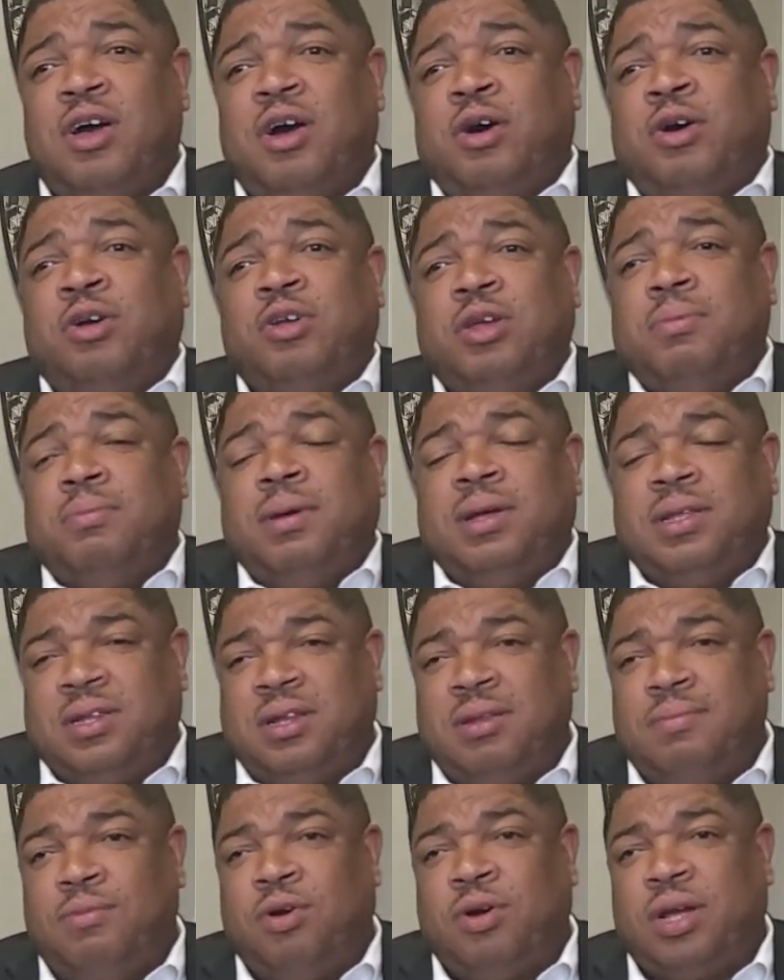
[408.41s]
on your monthly
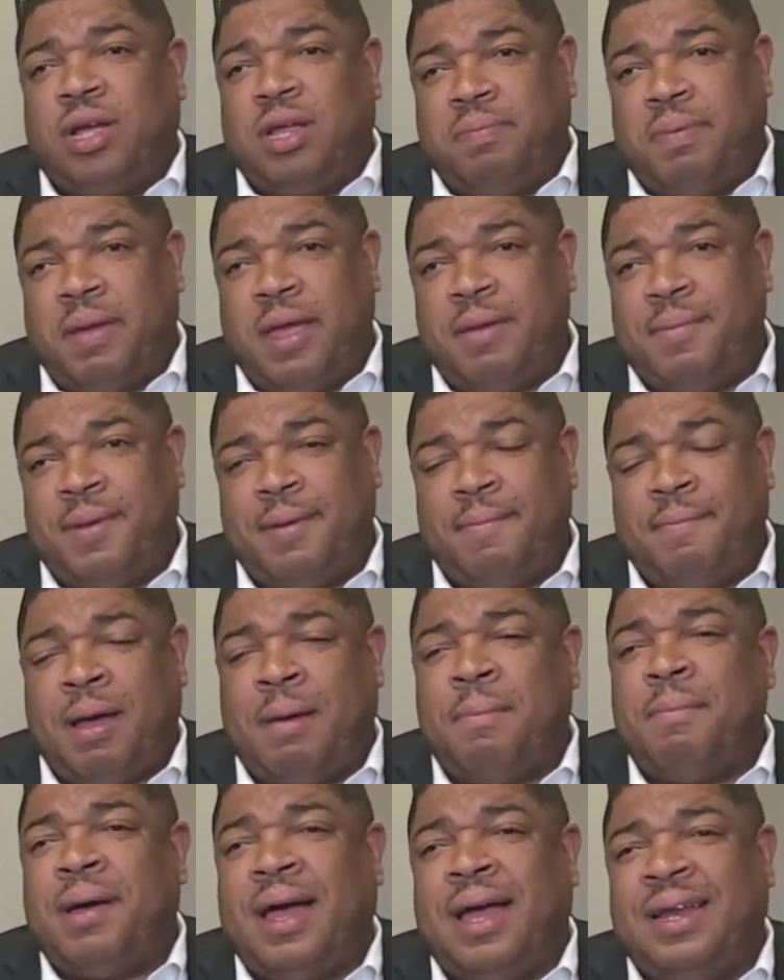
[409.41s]
mortgage payment by
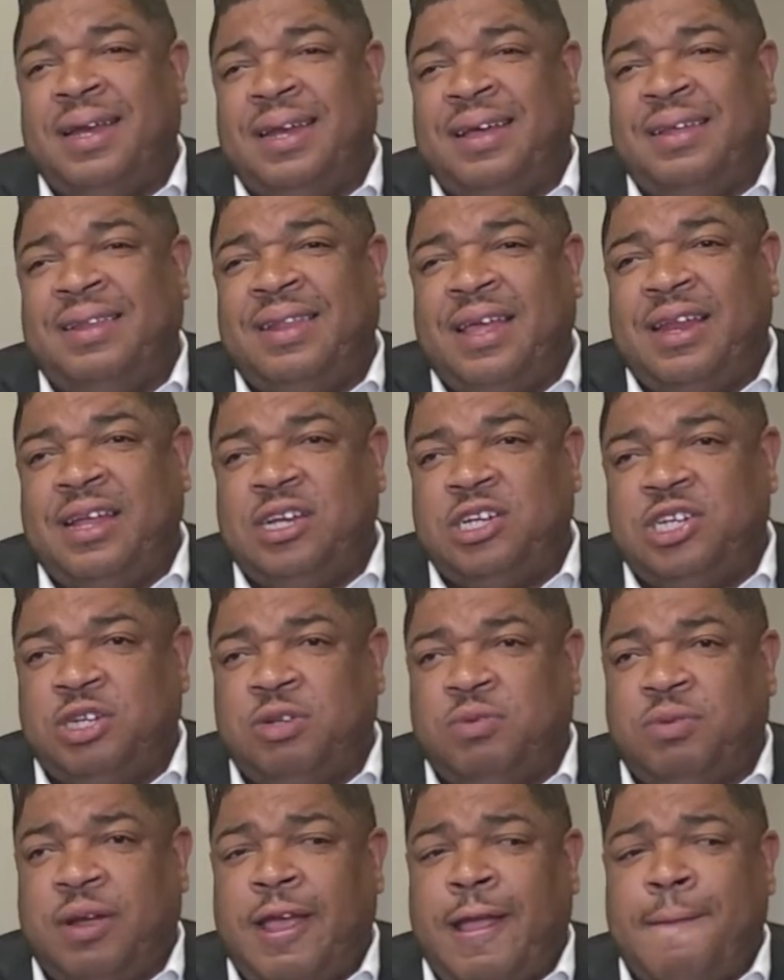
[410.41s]
buying down that interest
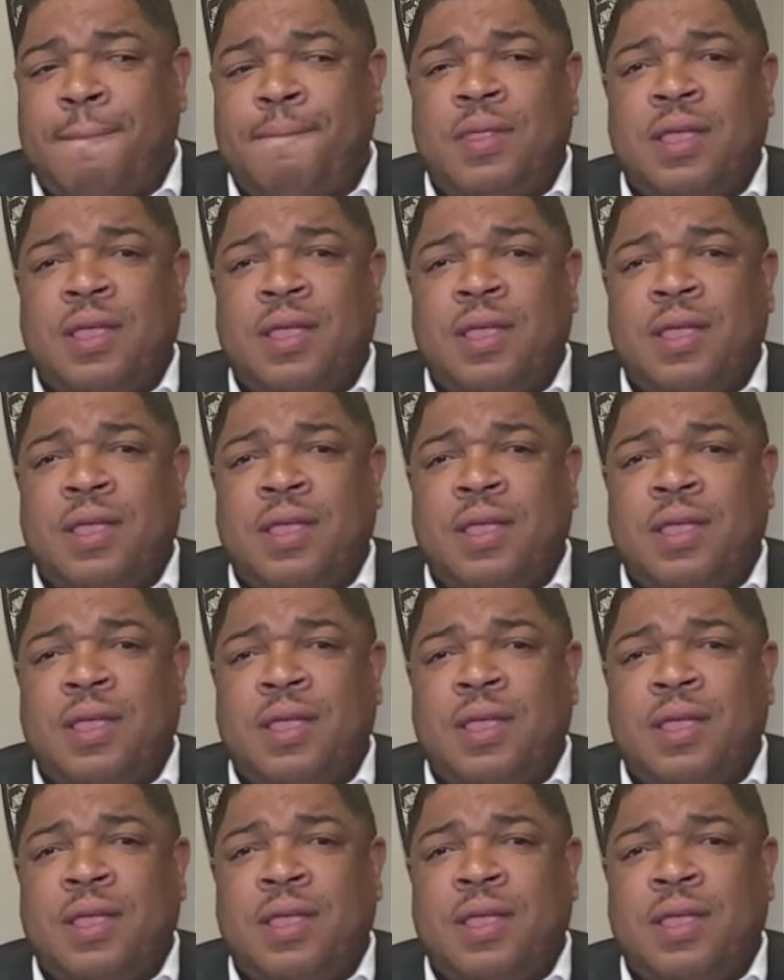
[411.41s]
rate.